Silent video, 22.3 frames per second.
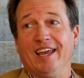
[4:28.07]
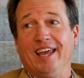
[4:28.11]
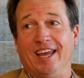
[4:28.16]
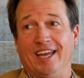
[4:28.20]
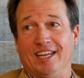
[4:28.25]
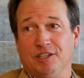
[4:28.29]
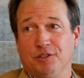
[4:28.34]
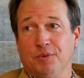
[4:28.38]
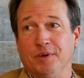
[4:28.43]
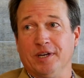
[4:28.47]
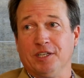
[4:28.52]

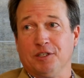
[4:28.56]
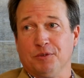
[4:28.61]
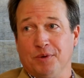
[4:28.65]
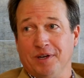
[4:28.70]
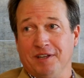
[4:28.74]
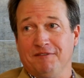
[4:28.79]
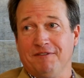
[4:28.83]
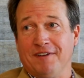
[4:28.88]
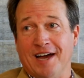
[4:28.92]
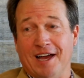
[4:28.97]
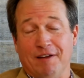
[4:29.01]
and twenty
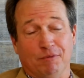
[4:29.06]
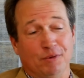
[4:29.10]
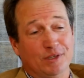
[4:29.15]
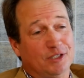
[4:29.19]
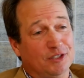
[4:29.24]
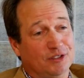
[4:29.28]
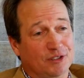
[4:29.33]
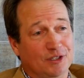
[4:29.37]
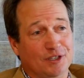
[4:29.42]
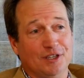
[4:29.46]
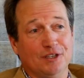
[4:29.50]
twenty-five,
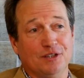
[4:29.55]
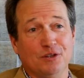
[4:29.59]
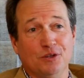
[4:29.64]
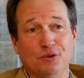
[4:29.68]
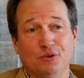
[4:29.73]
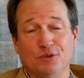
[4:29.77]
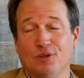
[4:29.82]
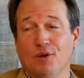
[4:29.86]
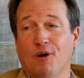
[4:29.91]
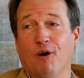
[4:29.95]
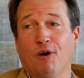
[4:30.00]
which is good
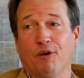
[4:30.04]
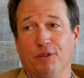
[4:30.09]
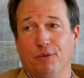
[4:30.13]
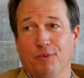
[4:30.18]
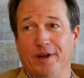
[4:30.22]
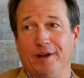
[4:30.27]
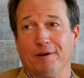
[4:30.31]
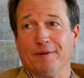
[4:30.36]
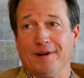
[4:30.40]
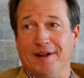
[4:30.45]
news all the way